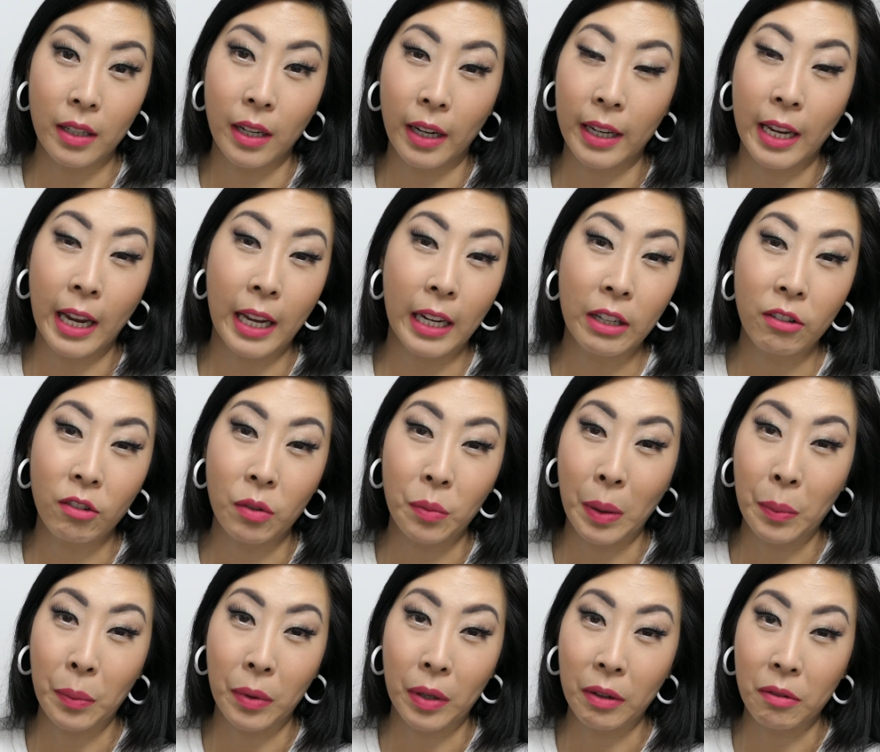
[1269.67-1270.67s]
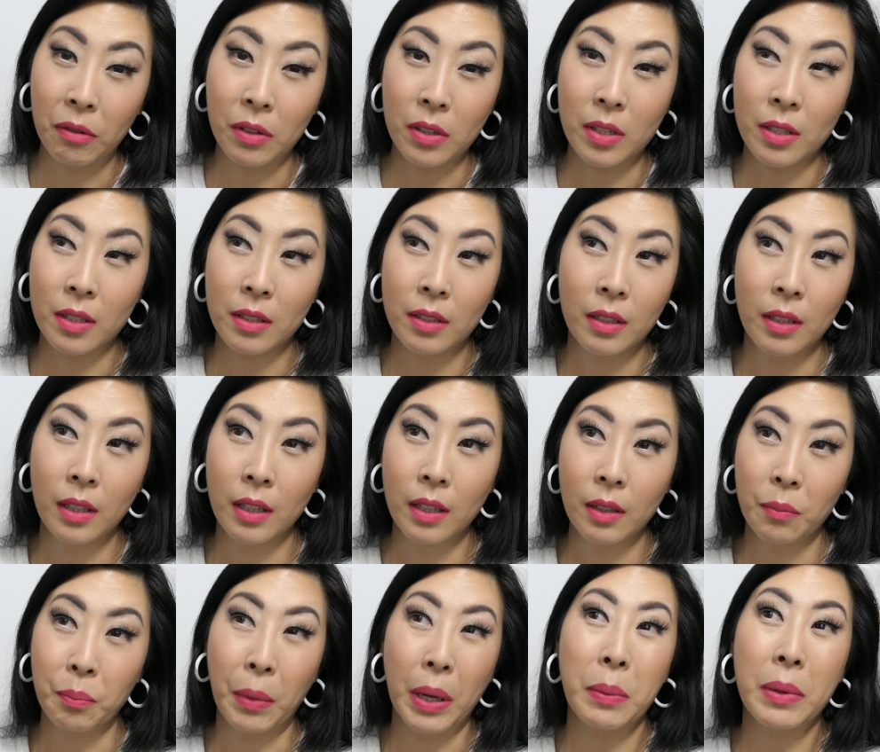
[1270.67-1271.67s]
I can't even remember. It was
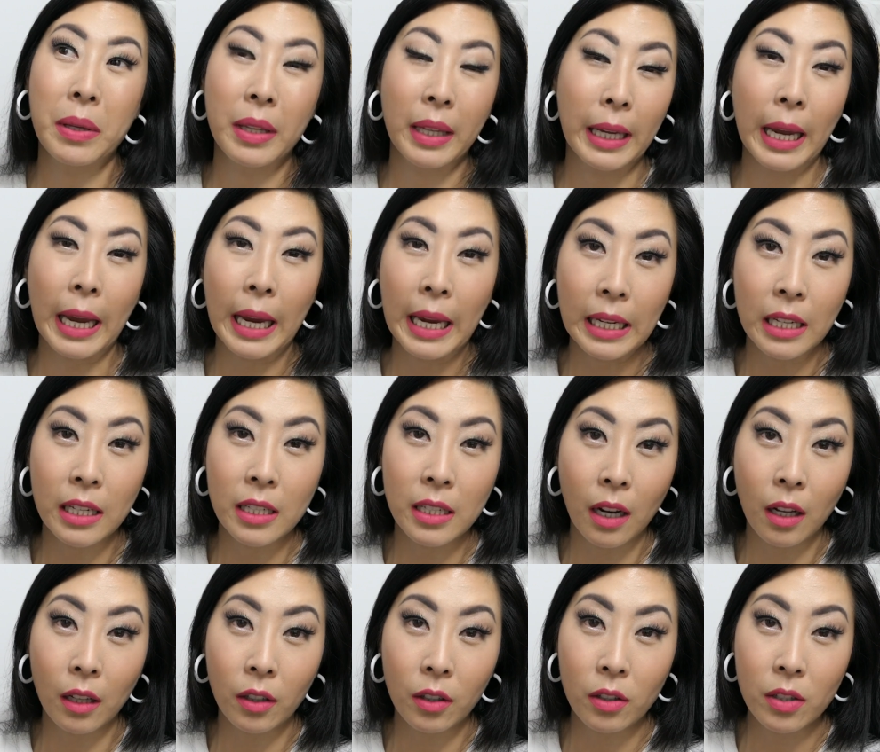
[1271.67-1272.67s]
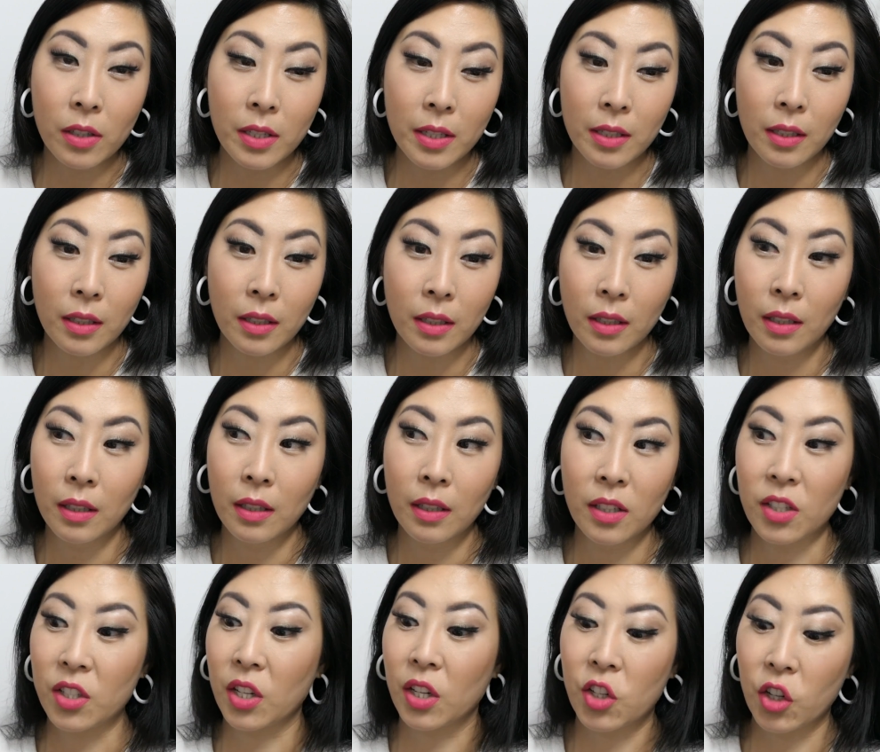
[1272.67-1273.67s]
maybe like $80.
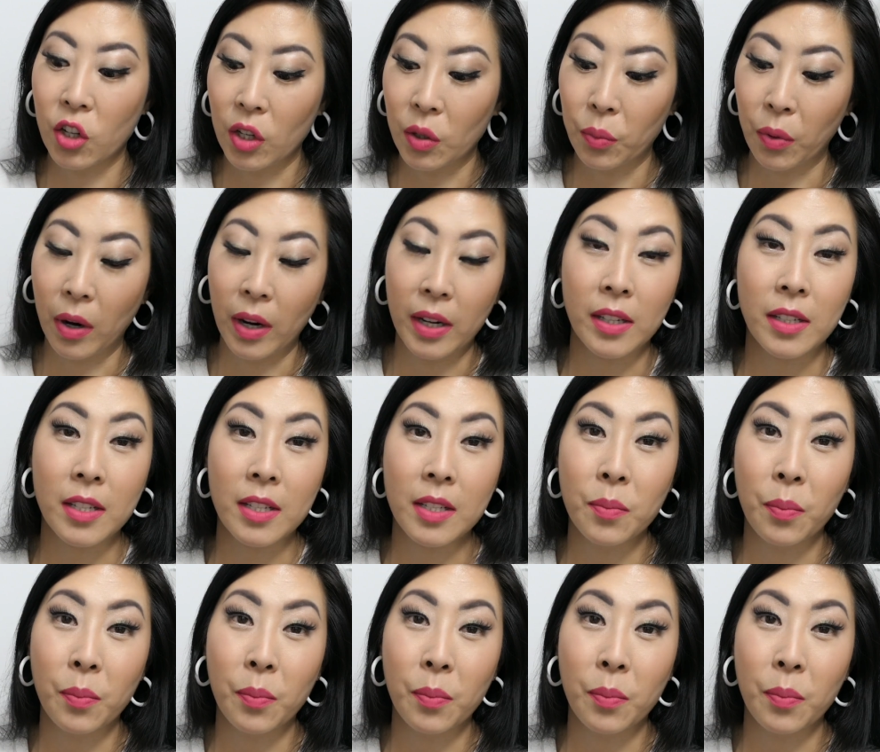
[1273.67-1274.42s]
Such a good price.